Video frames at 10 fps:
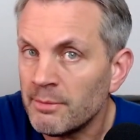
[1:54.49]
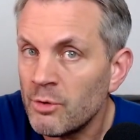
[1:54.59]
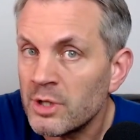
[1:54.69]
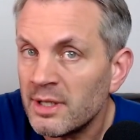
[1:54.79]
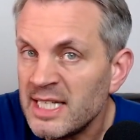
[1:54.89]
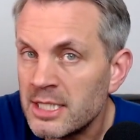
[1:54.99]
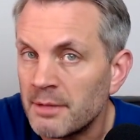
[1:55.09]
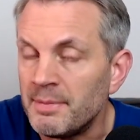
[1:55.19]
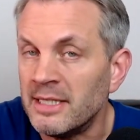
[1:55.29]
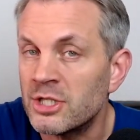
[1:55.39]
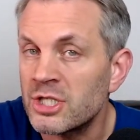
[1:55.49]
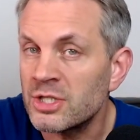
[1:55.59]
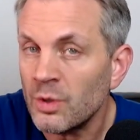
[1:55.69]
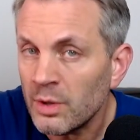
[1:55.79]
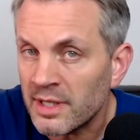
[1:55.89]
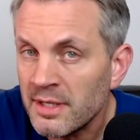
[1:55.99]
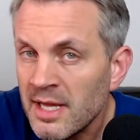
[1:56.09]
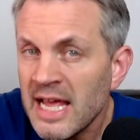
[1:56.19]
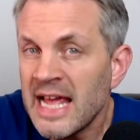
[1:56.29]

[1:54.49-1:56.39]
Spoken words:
the Mona Lisa being stolen,